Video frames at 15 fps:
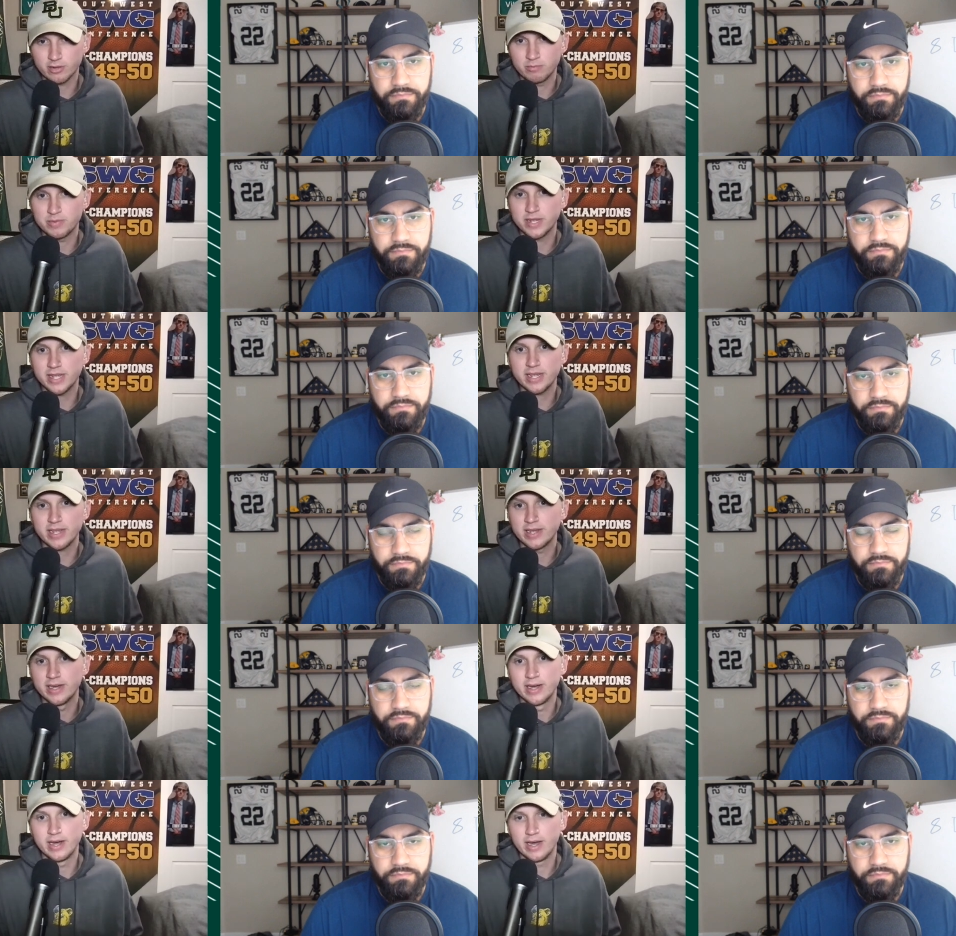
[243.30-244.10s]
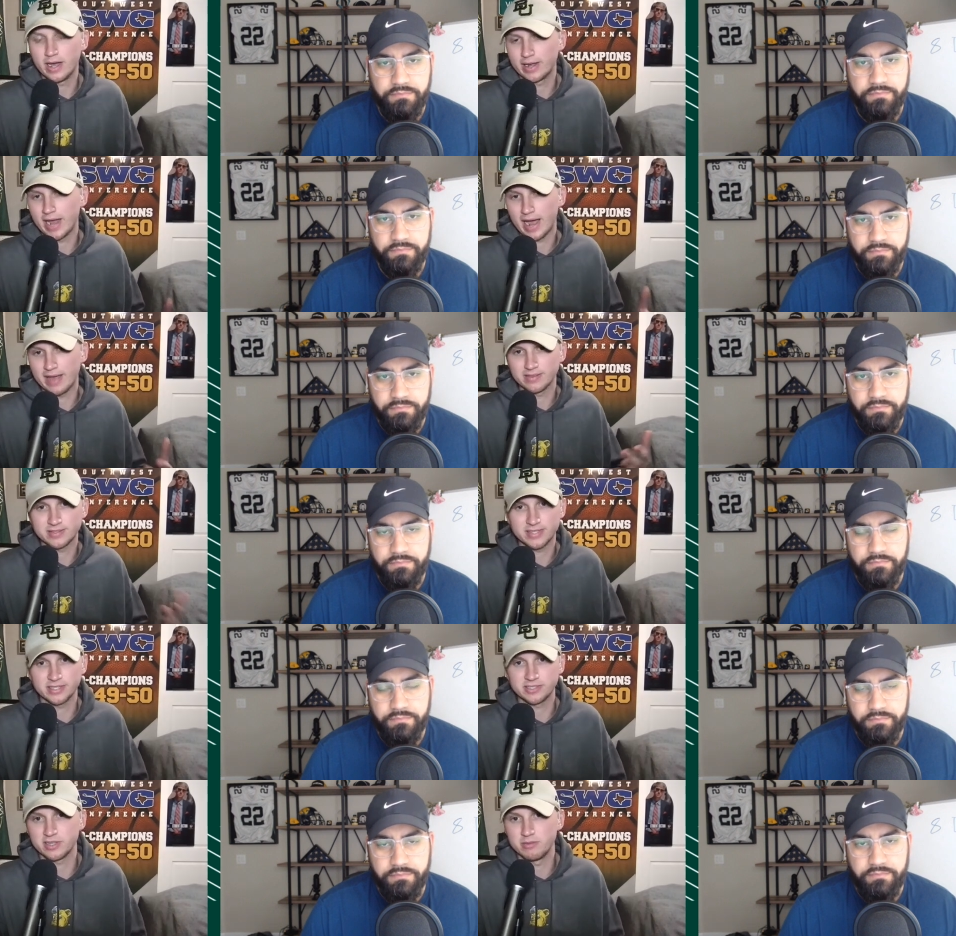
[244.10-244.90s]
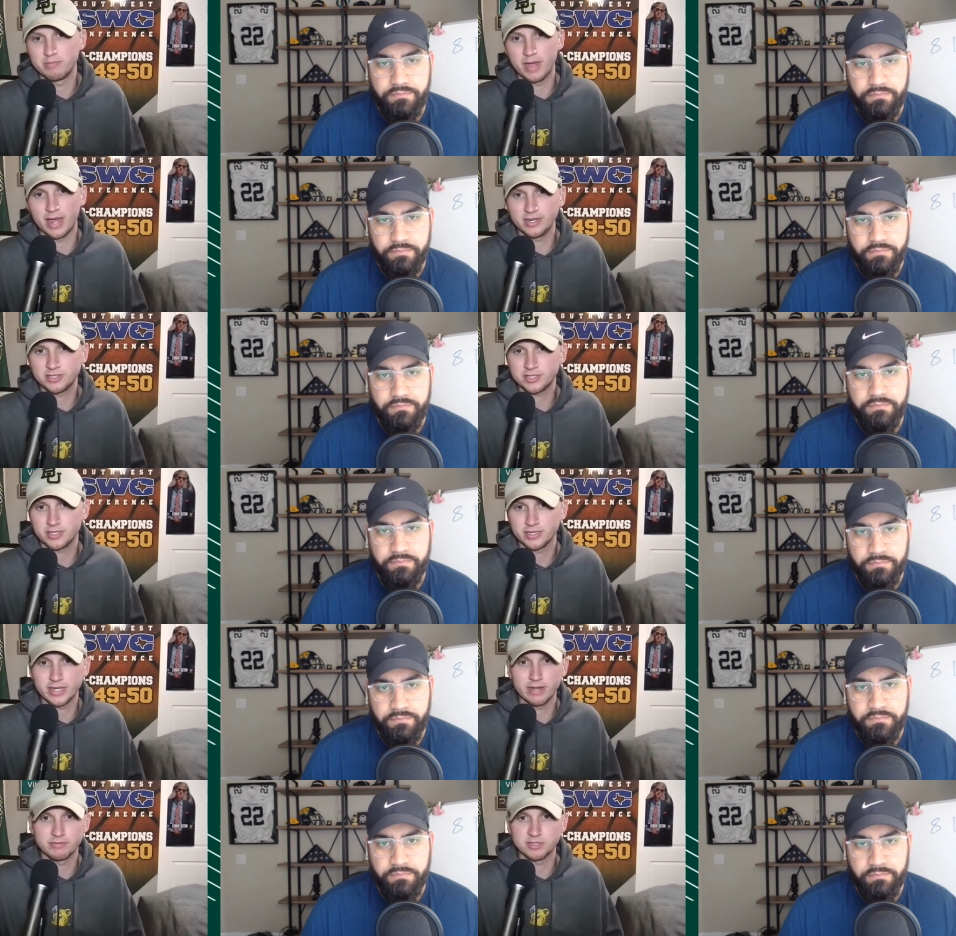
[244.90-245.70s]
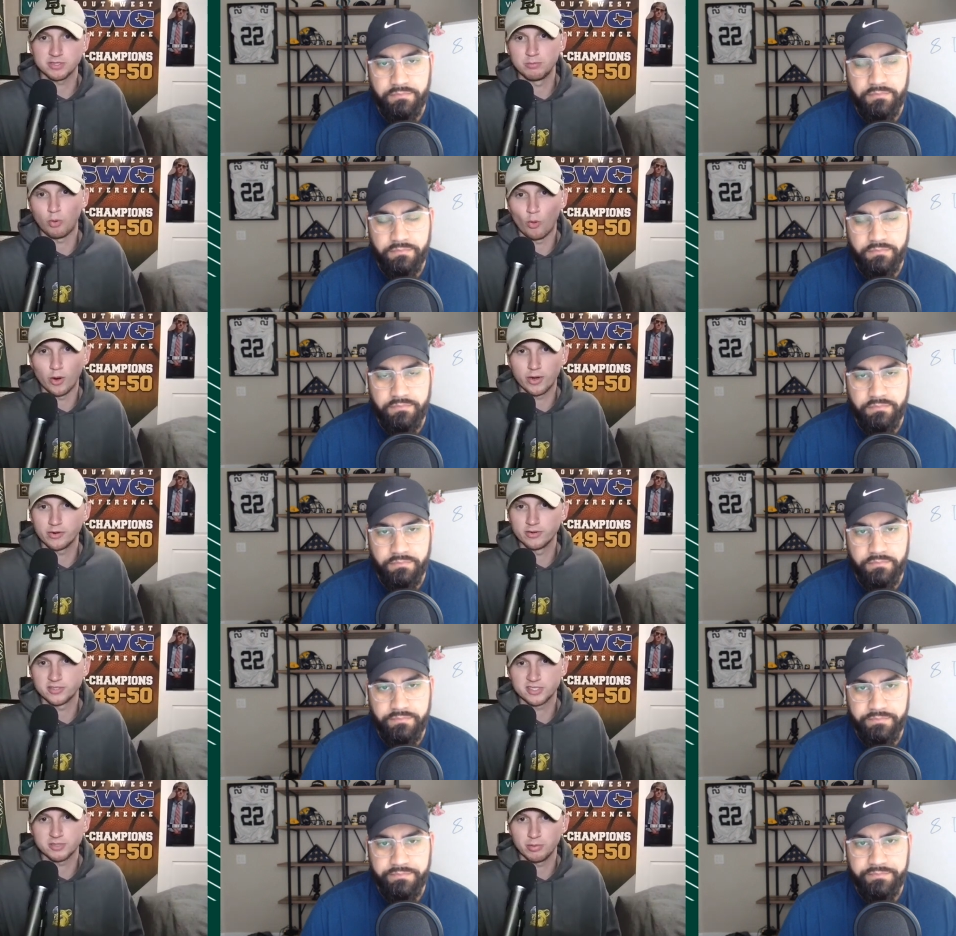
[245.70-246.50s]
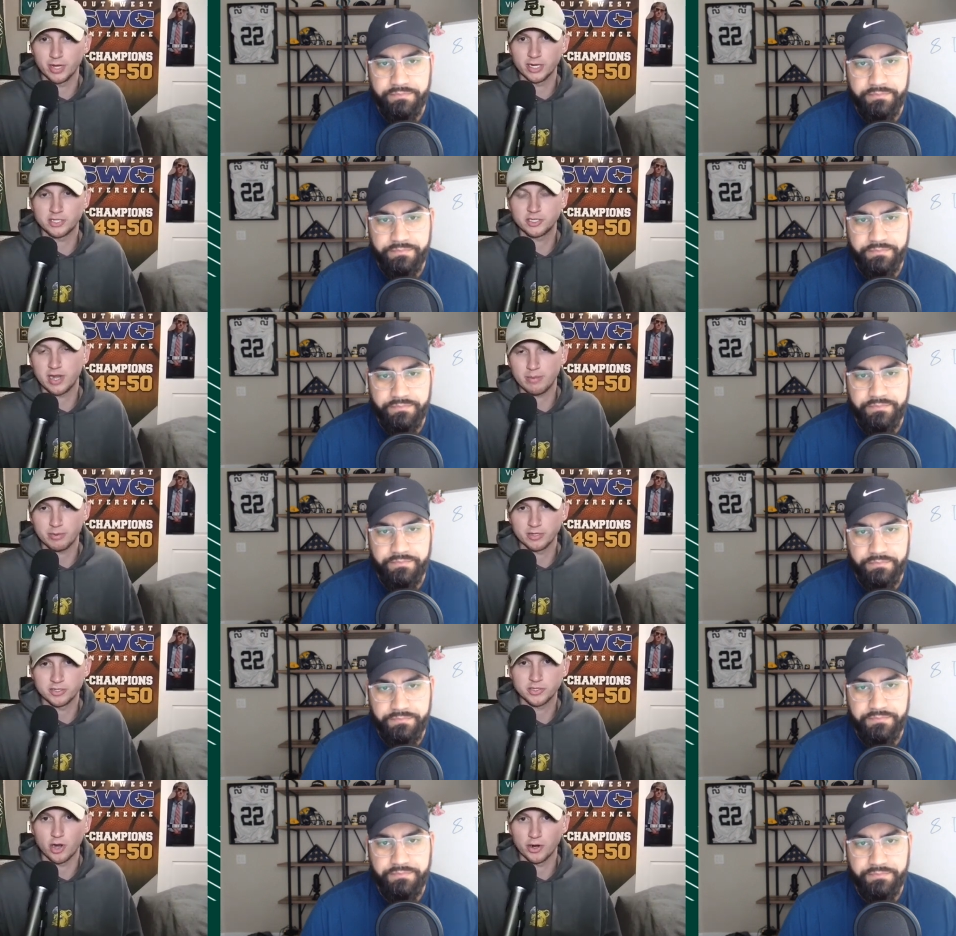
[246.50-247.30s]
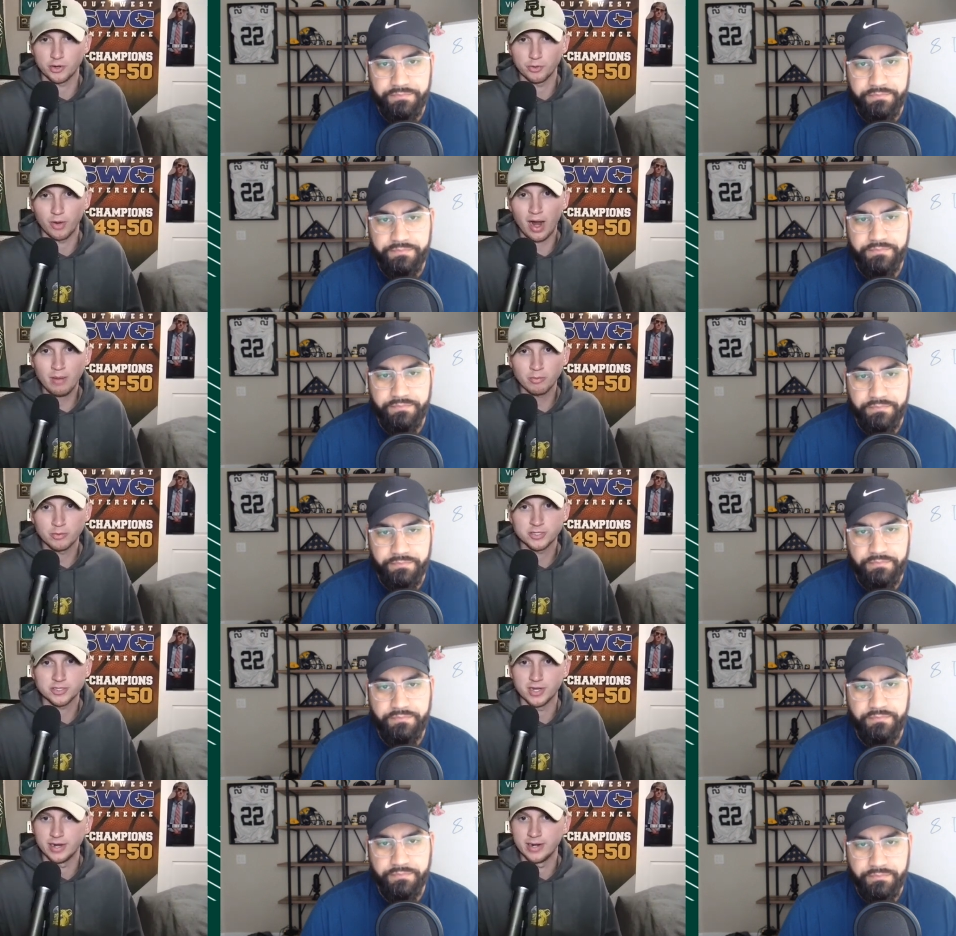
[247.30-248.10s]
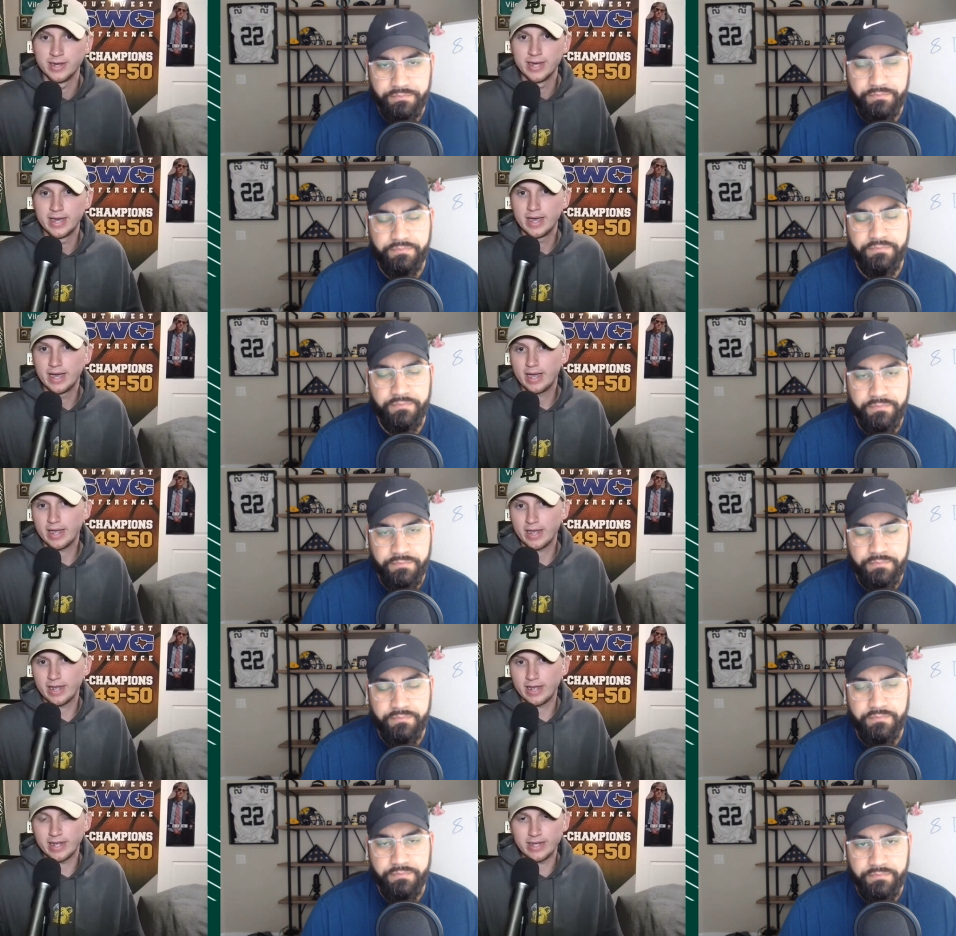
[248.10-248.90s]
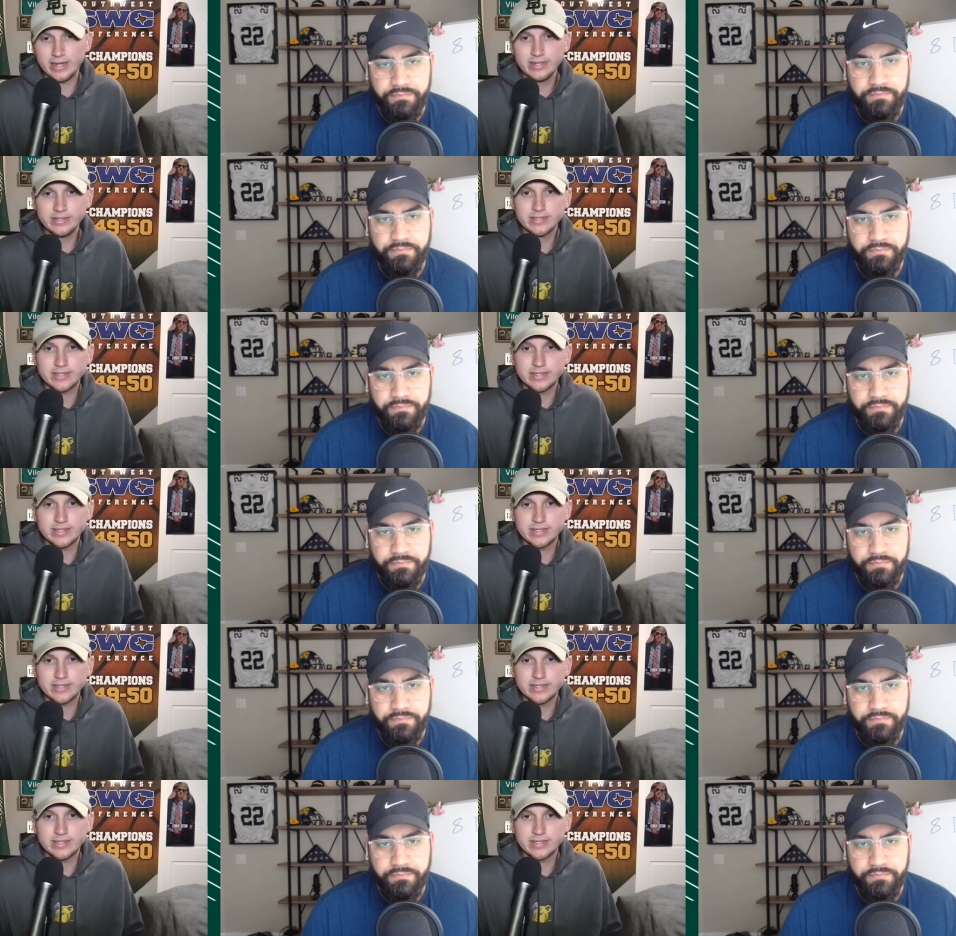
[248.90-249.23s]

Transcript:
Speaker 1: to be a guy that sits on the bench and gives some pointers to Blake Shapen and Sawyer Robertson he's